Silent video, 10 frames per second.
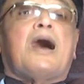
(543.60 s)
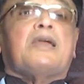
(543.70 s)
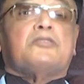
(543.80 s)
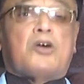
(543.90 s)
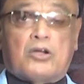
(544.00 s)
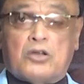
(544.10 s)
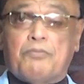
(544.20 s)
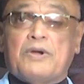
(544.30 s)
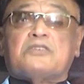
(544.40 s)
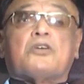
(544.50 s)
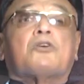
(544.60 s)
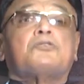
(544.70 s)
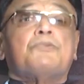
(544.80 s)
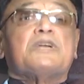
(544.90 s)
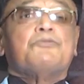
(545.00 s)
I thought of, I talked
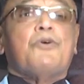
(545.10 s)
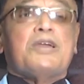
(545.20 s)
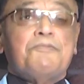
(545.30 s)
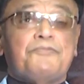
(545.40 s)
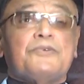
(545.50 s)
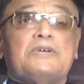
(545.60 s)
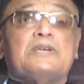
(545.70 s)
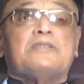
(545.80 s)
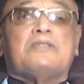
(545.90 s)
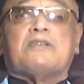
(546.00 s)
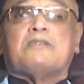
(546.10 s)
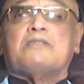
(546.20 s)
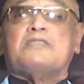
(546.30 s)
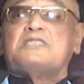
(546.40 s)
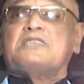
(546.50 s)
to my wife that this